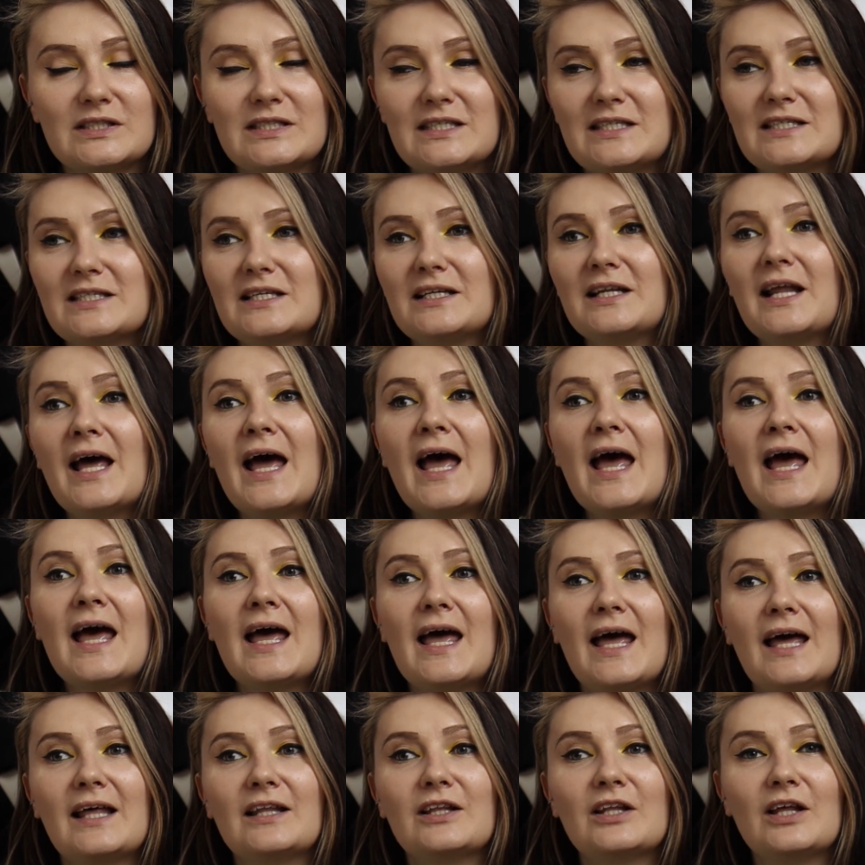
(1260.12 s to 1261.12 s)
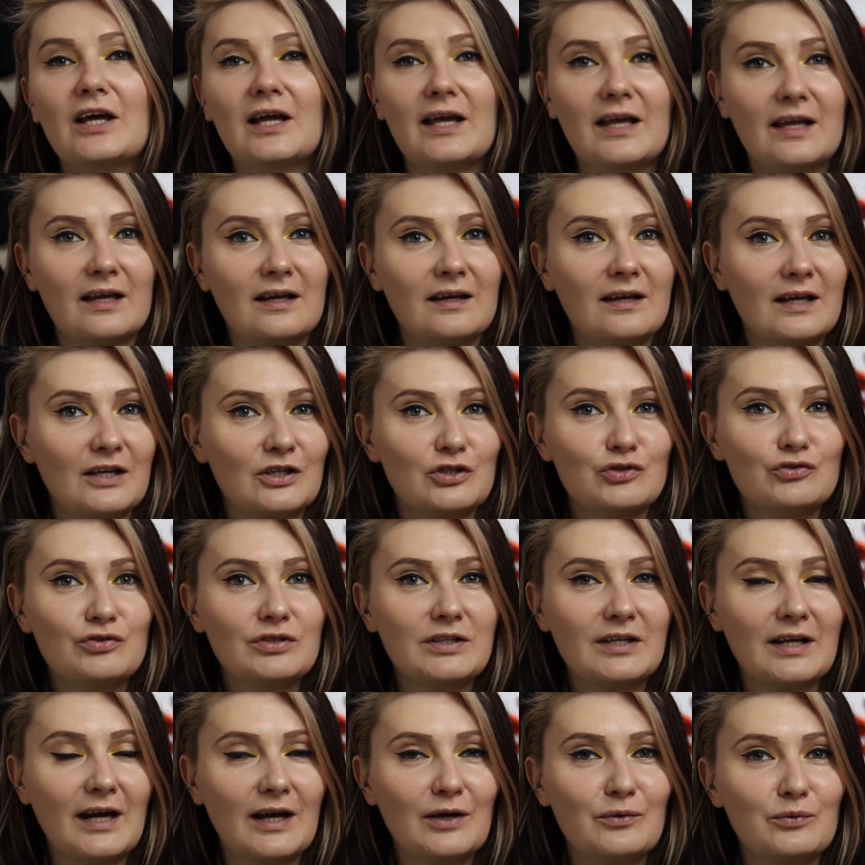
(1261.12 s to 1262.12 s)
season, and
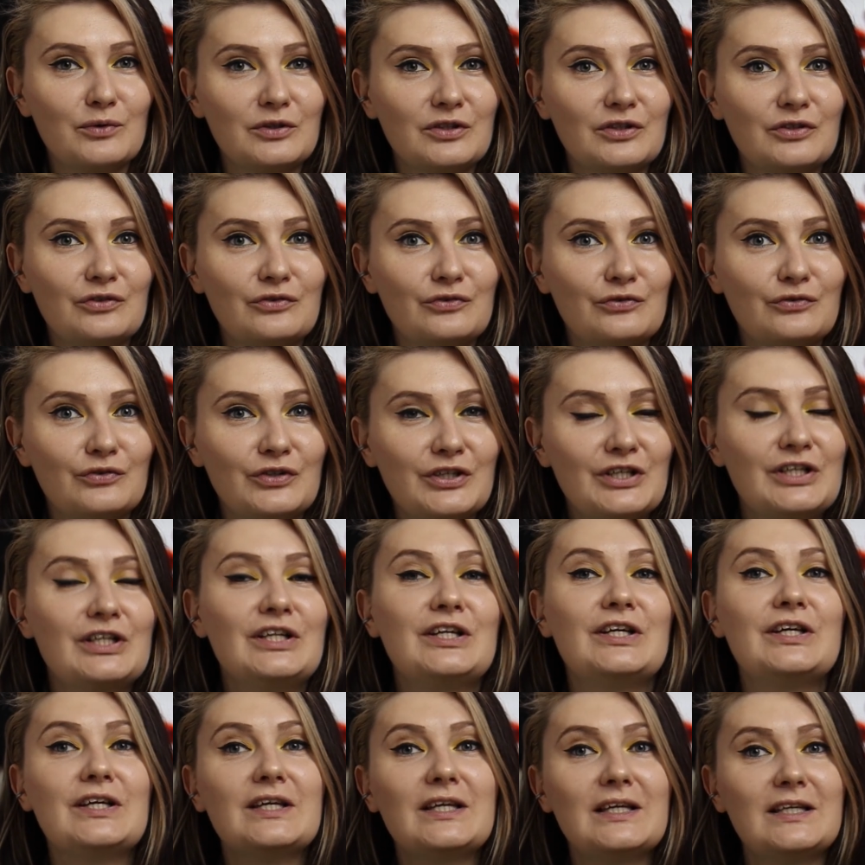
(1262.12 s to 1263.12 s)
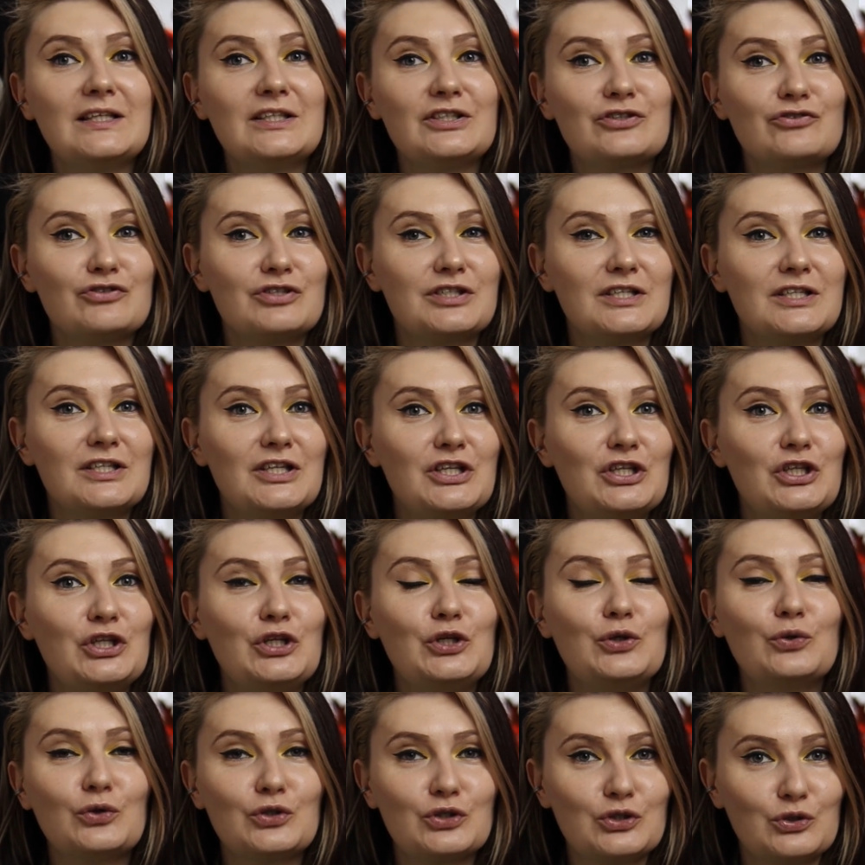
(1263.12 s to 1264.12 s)
actually I will really interested in
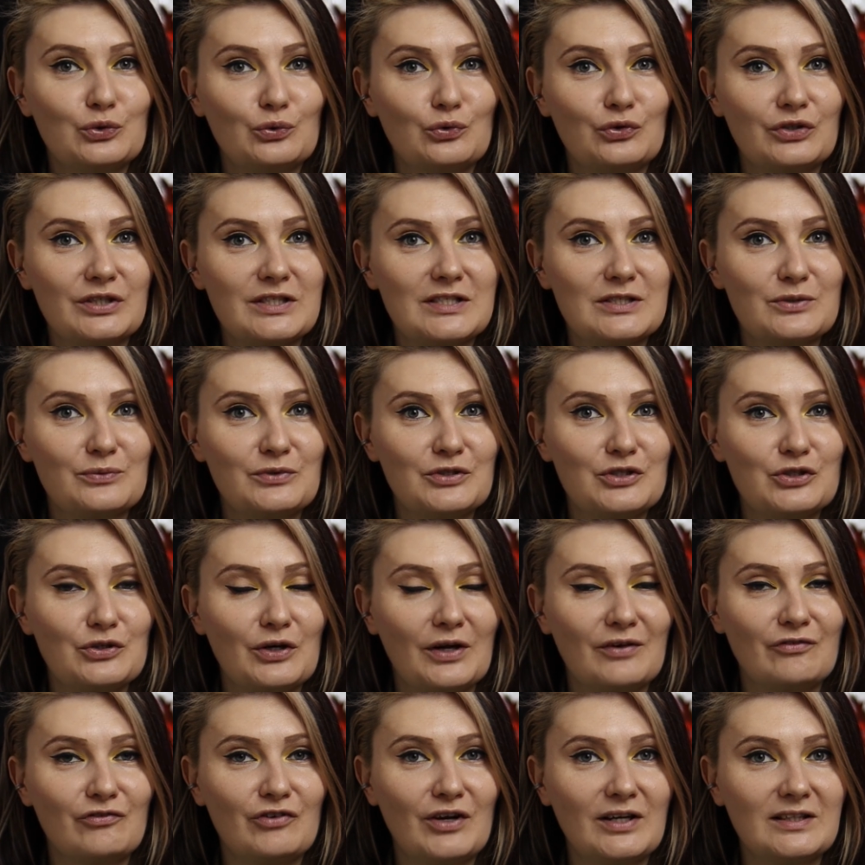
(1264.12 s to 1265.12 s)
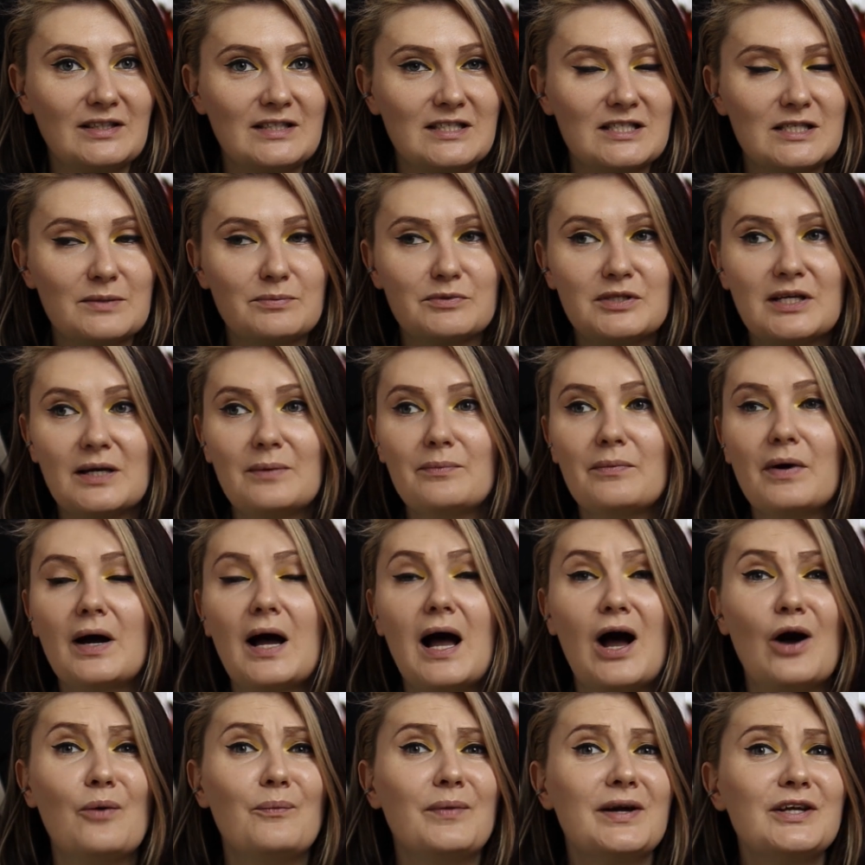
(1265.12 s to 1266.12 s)
your stories which you have read in September.
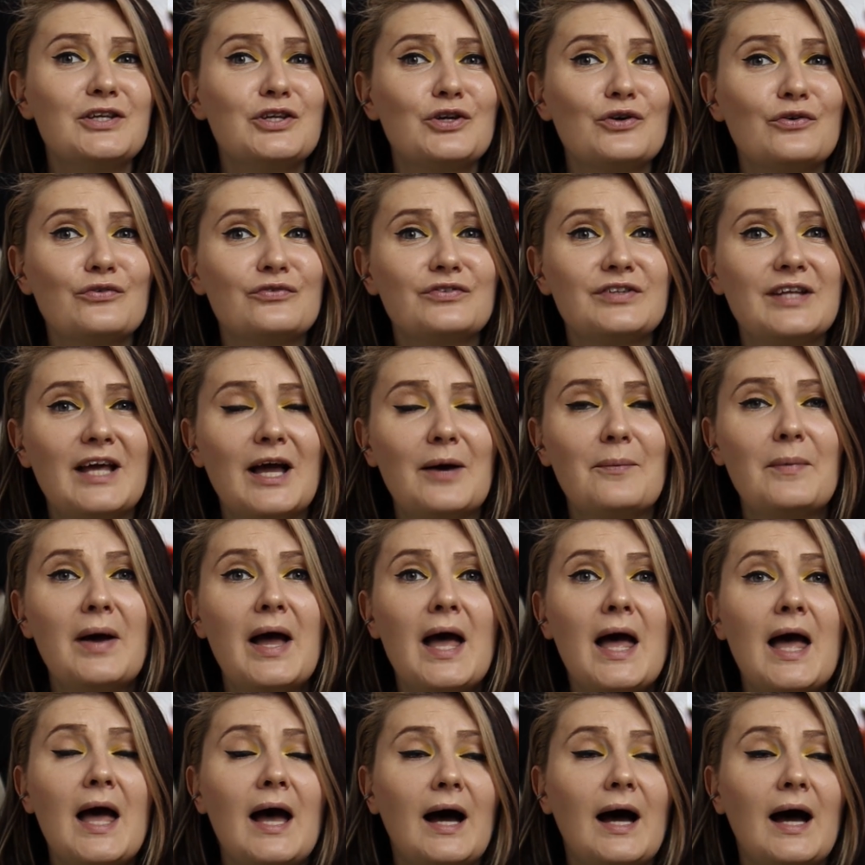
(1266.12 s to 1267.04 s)
How many of them?